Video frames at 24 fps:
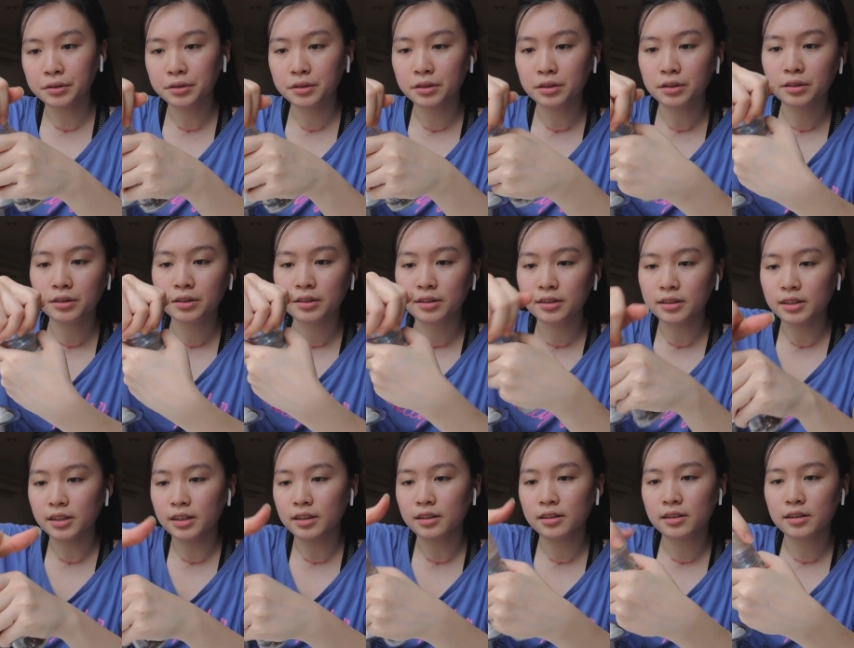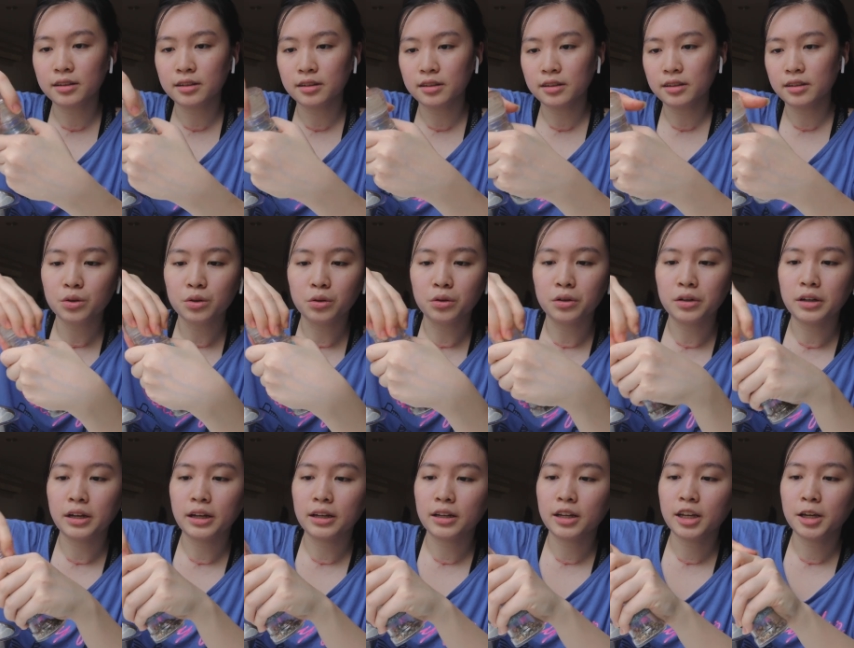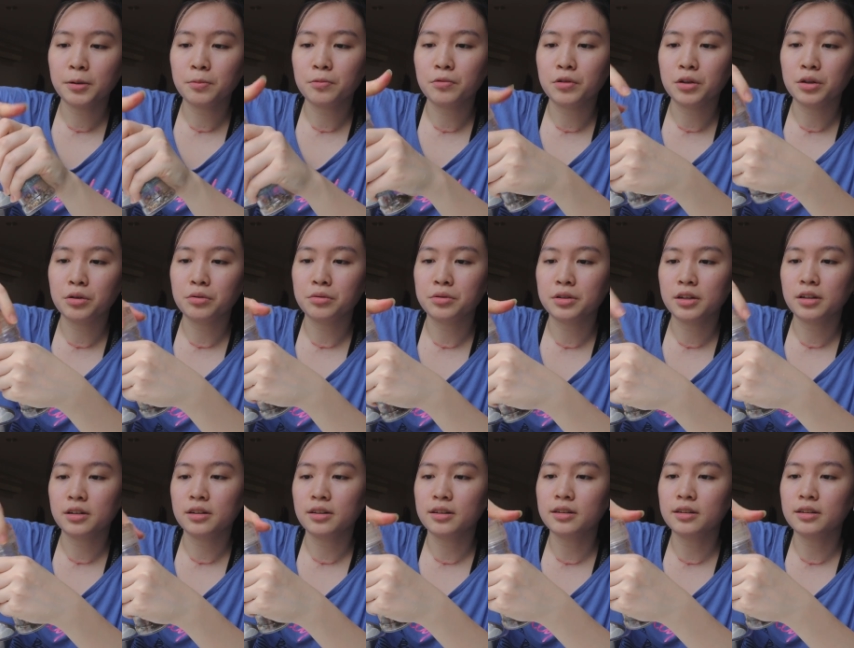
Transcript: seeds. So you can keep reusing